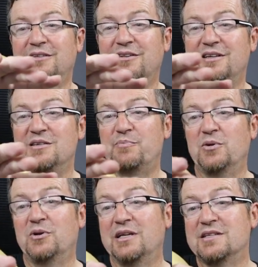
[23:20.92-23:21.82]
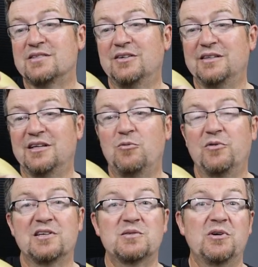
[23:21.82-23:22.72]
that he's building inside there. I
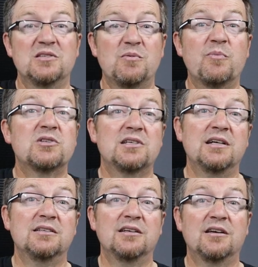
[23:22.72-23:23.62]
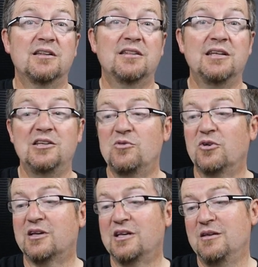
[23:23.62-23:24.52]
want that sperm to be protected, and I think you've got
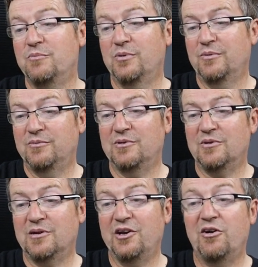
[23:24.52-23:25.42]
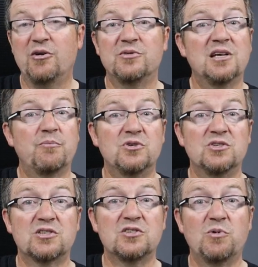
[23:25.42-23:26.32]
to keep an eye on
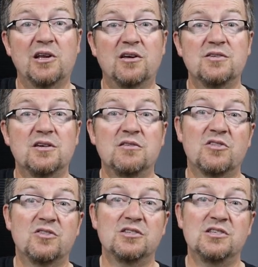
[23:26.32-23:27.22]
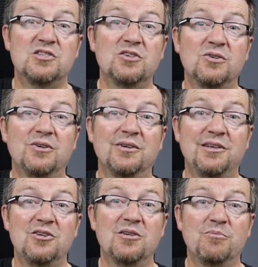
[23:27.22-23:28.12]
temperatures, because when it goes over 32
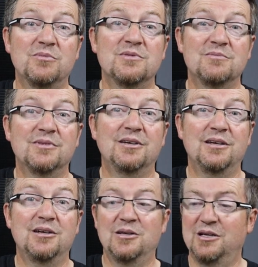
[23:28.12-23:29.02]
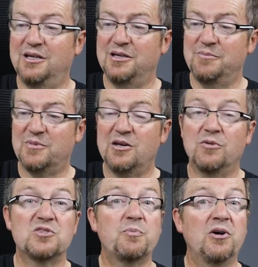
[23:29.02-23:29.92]
you can kill
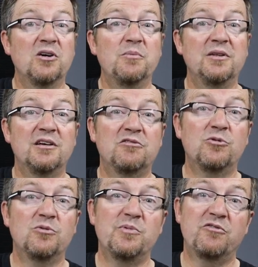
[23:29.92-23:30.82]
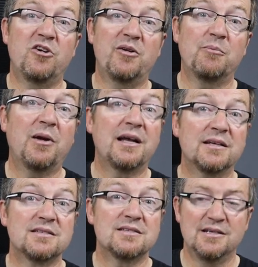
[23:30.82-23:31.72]
the sperm and therefore be firing
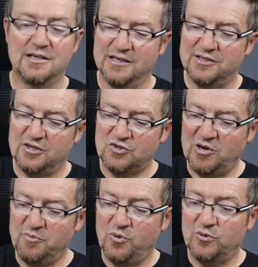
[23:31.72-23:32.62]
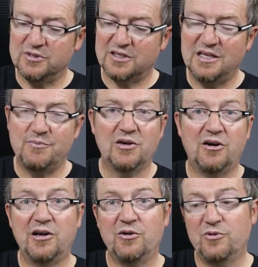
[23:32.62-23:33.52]
blanks. So it's really important to keep an
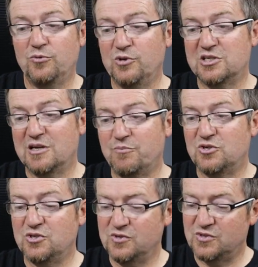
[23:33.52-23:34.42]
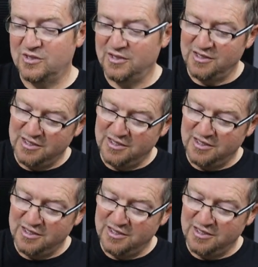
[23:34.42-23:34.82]
eye on all your temperatures